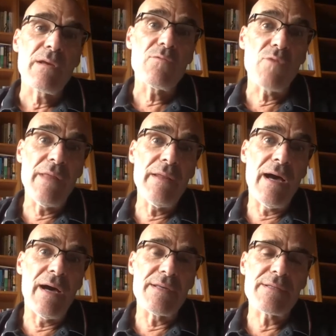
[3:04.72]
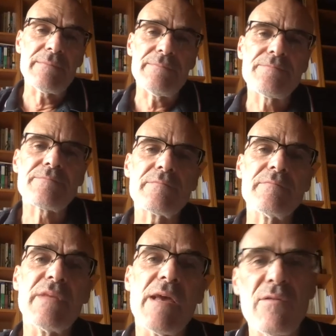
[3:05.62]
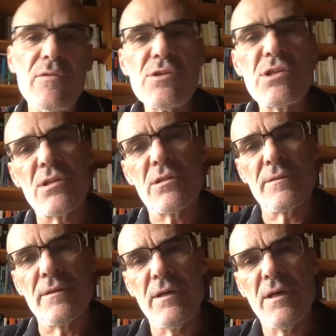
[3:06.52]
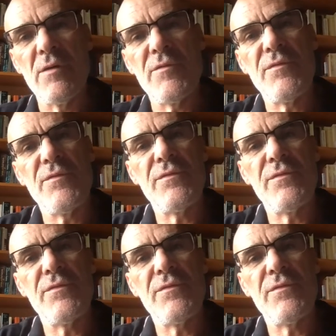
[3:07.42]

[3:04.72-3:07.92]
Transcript: to analyze the evolution of